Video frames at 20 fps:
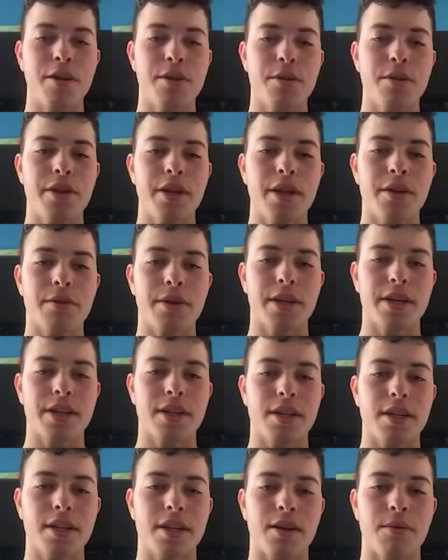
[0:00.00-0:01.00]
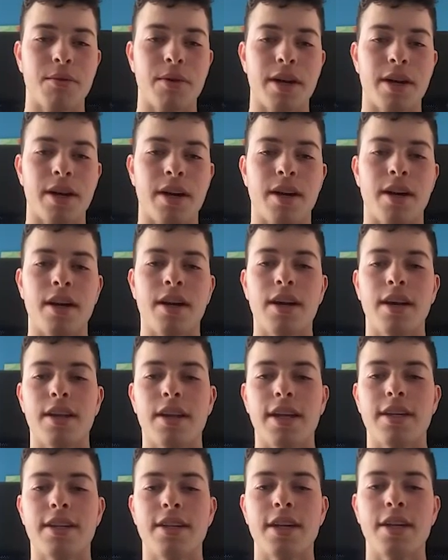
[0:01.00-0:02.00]
new thing recently where
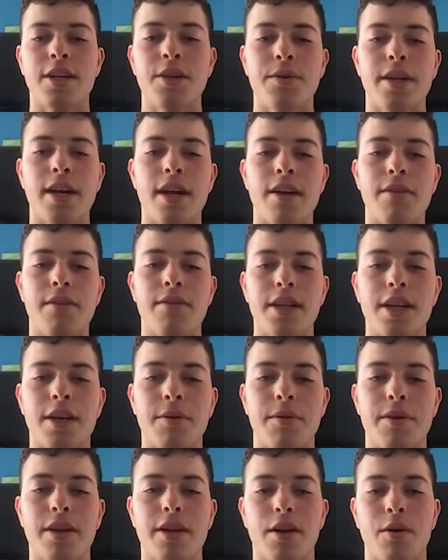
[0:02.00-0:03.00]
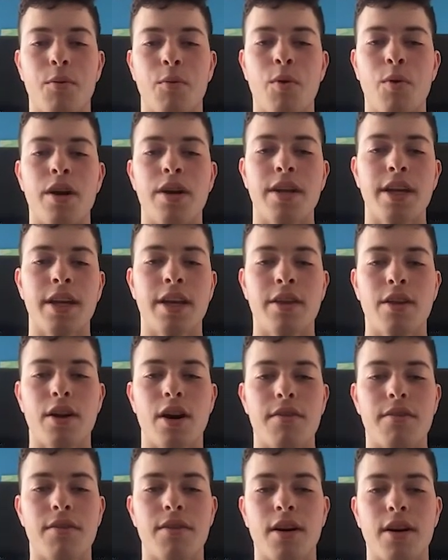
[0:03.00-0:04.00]
they send you an NFT with like a 1 ETH
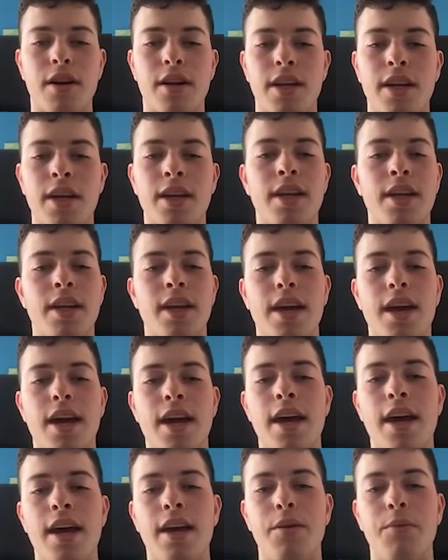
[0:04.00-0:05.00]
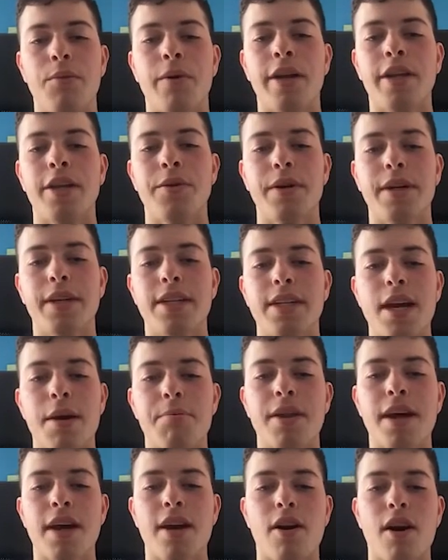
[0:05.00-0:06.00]
offer on it. And when you
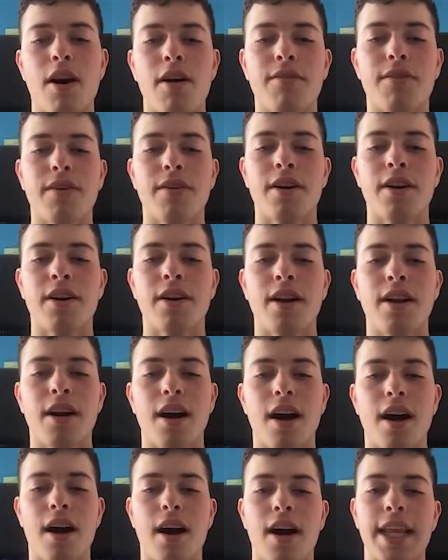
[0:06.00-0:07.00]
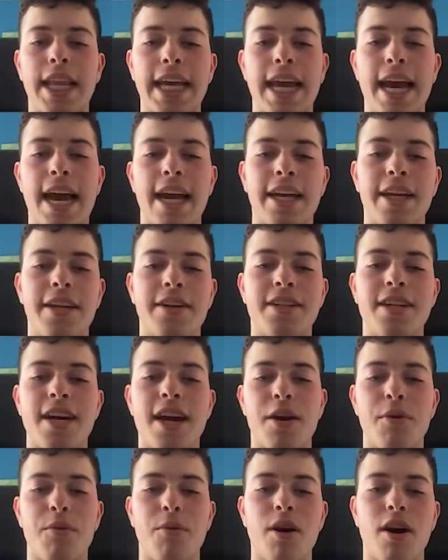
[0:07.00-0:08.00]
accept that offer, they hack your
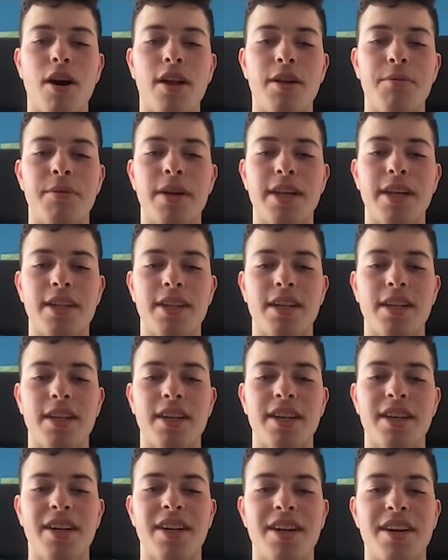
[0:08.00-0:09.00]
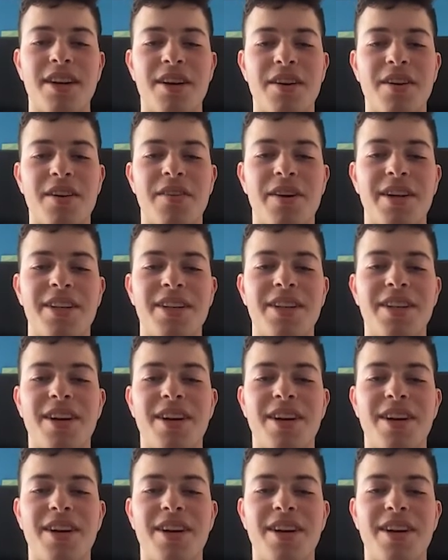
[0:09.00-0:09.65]
entire wallet basically, which,